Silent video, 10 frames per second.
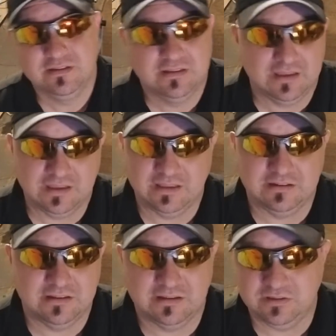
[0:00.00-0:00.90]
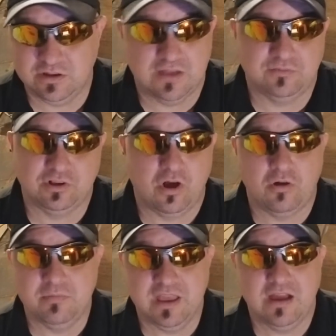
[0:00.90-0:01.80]
and you'd have to call
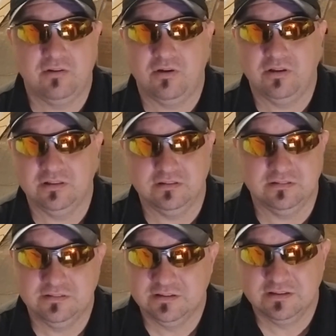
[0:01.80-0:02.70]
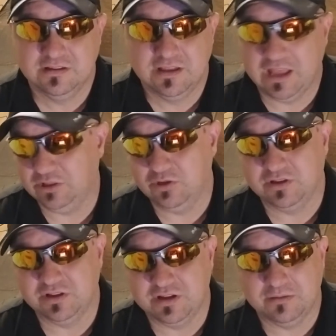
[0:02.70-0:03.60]
me out on it and look
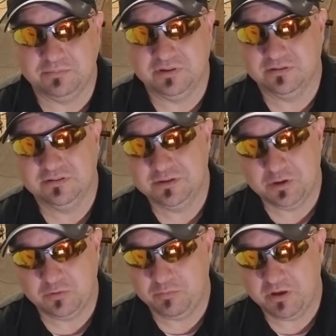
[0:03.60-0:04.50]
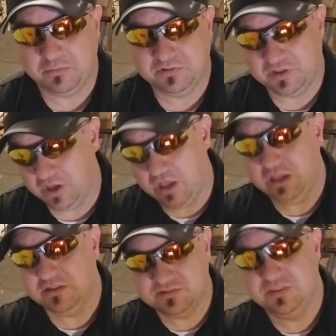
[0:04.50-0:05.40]
it up to, you know, to be able to say, hey,
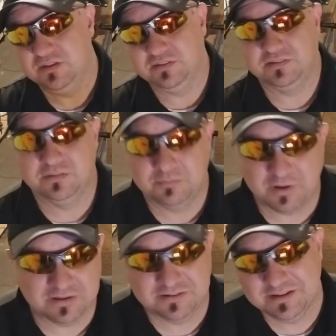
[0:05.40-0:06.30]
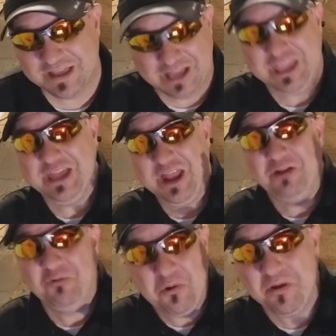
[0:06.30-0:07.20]
it's this. But again, I
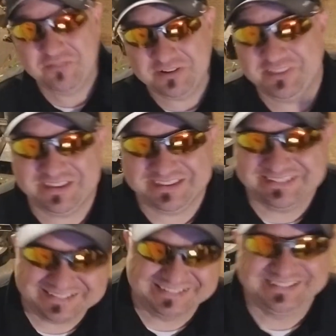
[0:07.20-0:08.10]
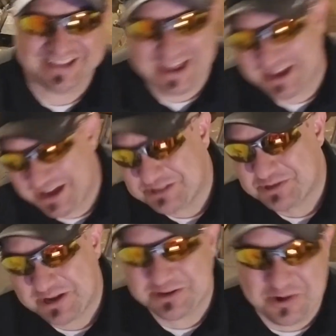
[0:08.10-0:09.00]
don't know everything. I
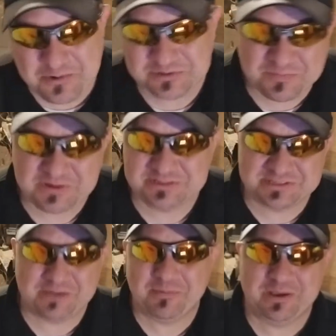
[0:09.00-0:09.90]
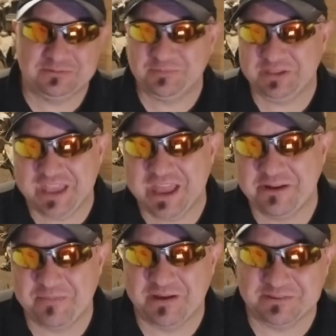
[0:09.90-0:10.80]
try to know as much as I possibly can
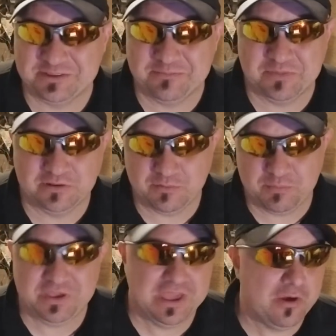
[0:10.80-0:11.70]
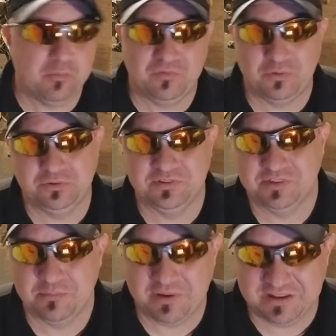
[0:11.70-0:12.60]
about something to be helpful to
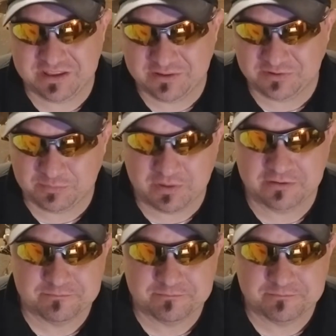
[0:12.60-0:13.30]
somebody else, but